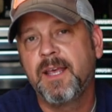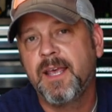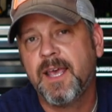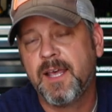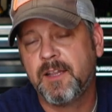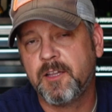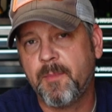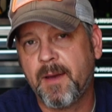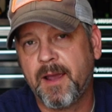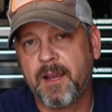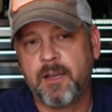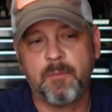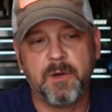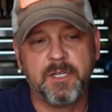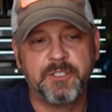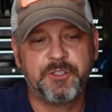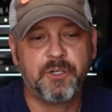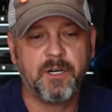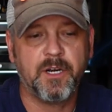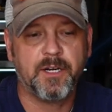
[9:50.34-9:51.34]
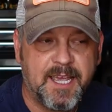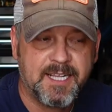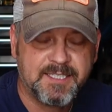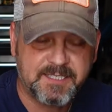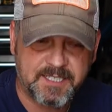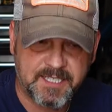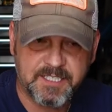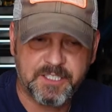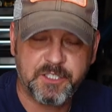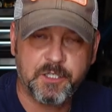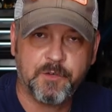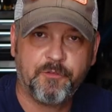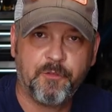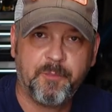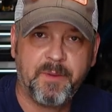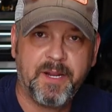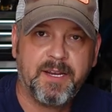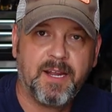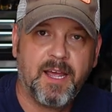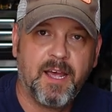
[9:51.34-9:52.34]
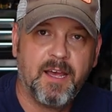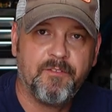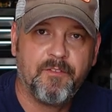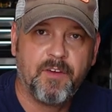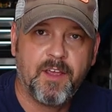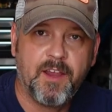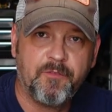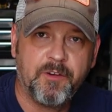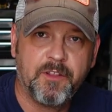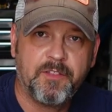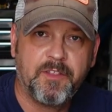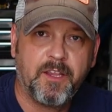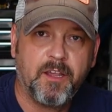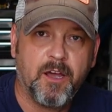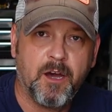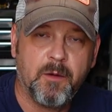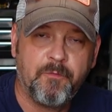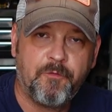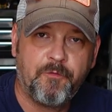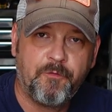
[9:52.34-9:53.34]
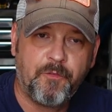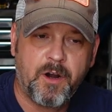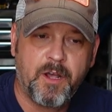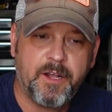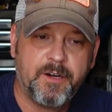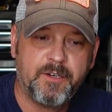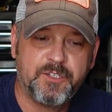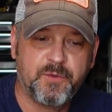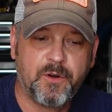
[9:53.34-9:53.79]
in the back of my truck. It's easier for me to have everything up front,